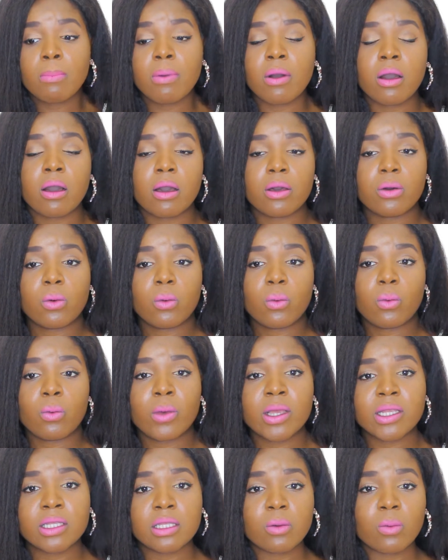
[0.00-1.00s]
But
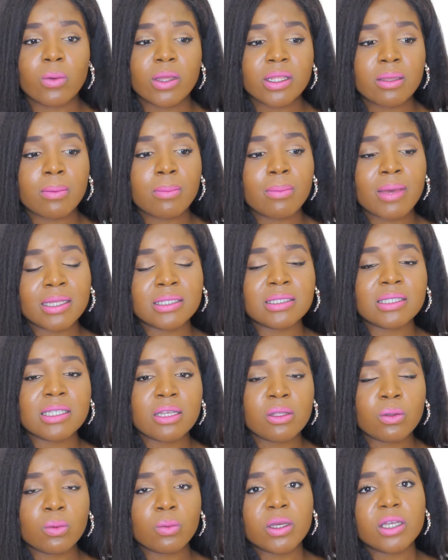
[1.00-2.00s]
when a man's
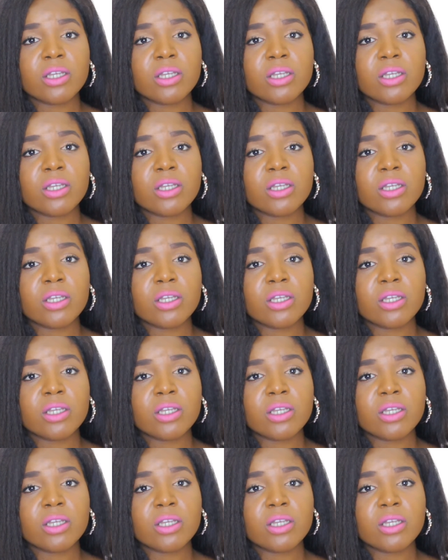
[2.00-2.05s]
dealing